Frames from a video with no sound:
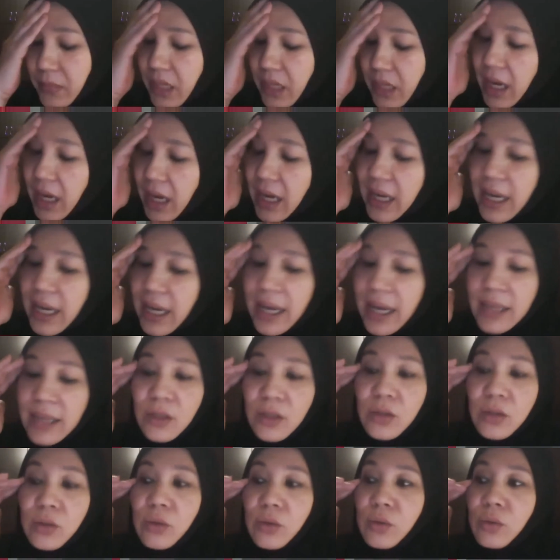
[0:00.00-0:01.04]
I had
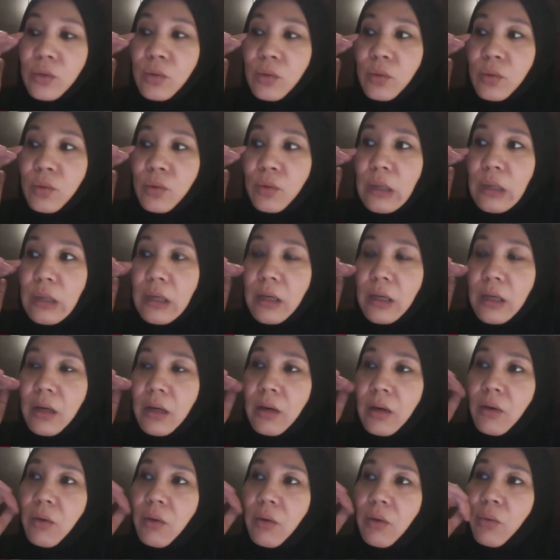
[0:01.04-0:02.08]
to
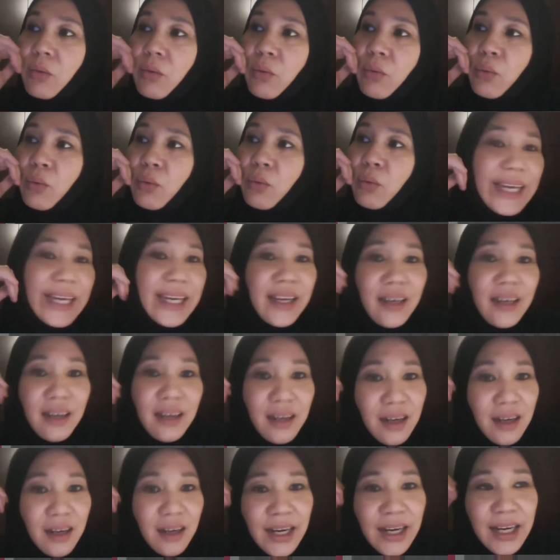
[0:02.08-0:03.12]
wing it.
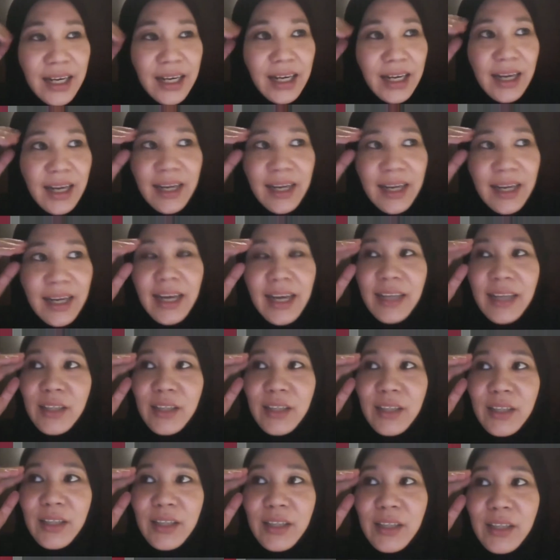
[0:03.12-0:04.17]
I had
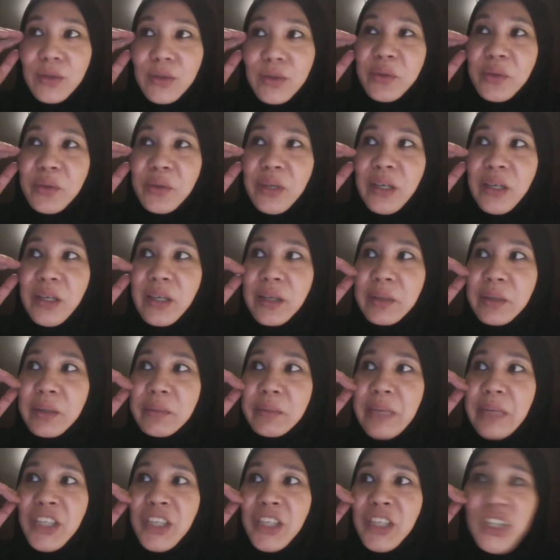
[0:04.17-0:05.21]
to
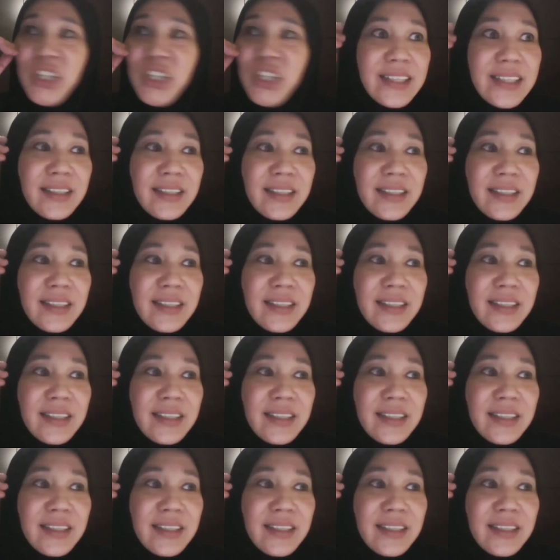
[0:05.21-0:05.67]
adjust.